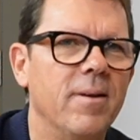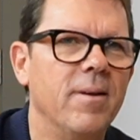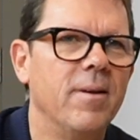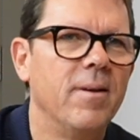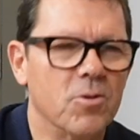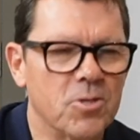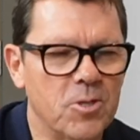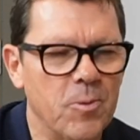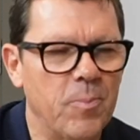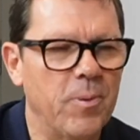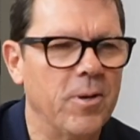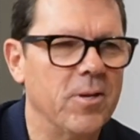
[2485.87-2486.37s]

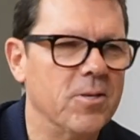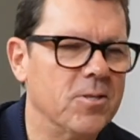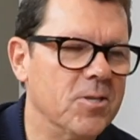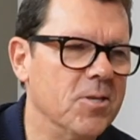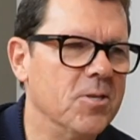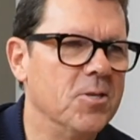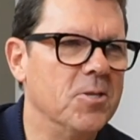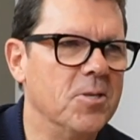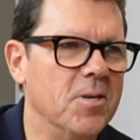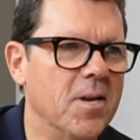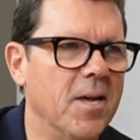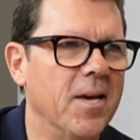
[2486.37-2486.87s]
What's the
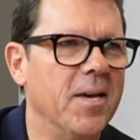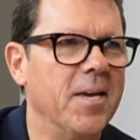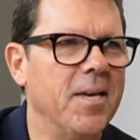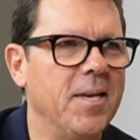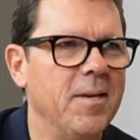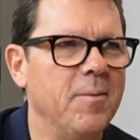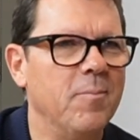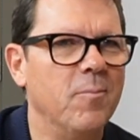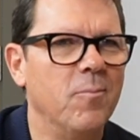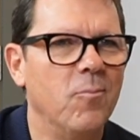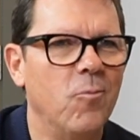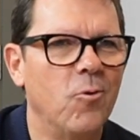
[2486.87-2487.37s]
person's
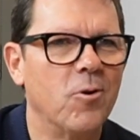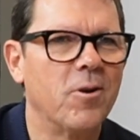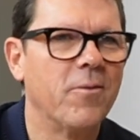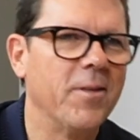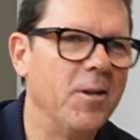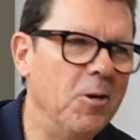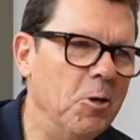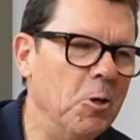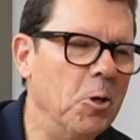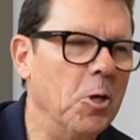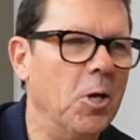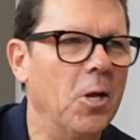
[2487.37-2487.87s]
name? What do
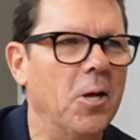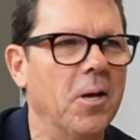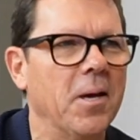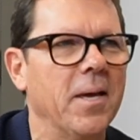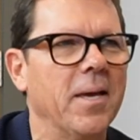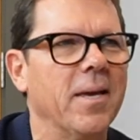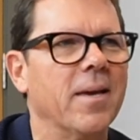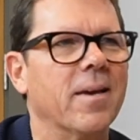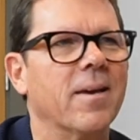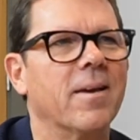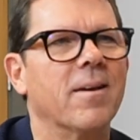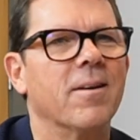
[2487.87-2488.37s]
they look
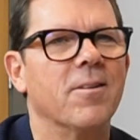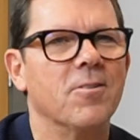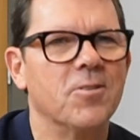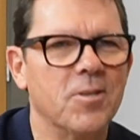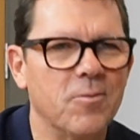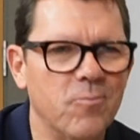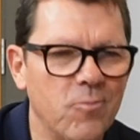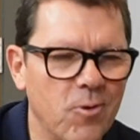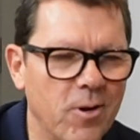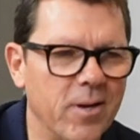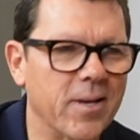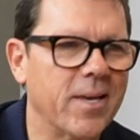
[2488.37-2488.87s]
like? I
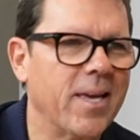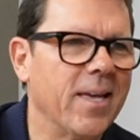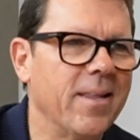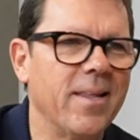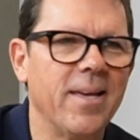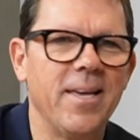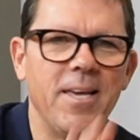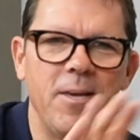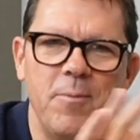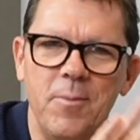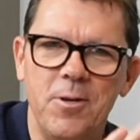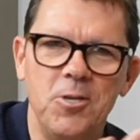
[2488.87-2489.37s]
said, right, get
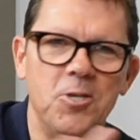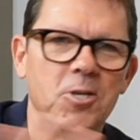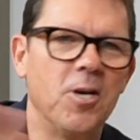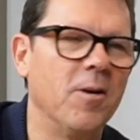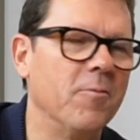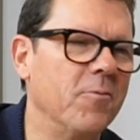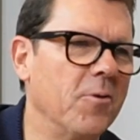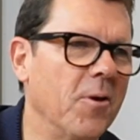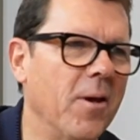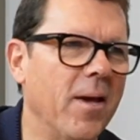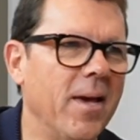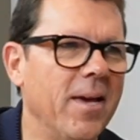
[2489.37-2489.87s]
that image out
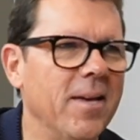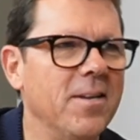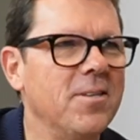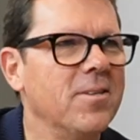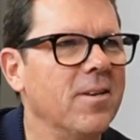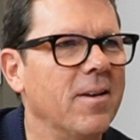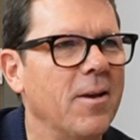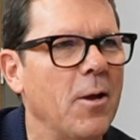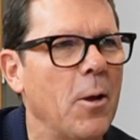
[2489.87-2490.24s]
of your head.